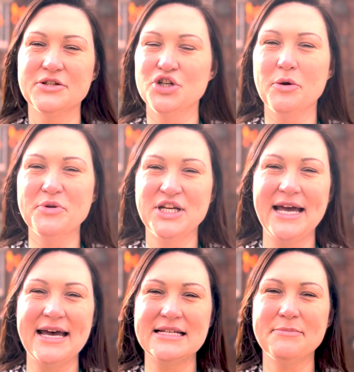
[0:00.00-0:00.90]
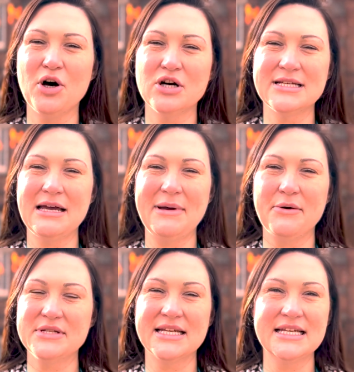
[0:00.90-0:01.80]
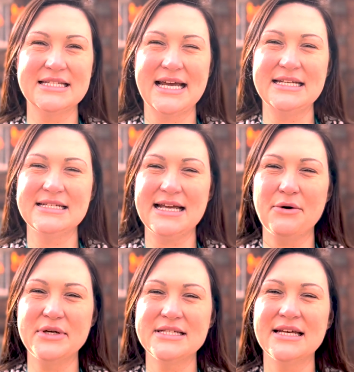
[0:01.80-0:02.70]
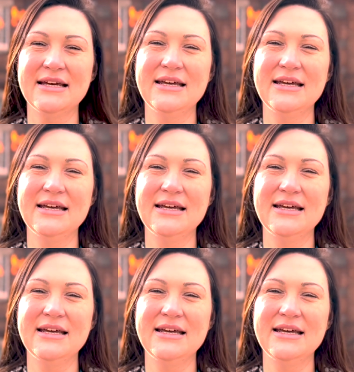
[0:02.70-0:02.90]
job shares, part-time hours and condensed hours,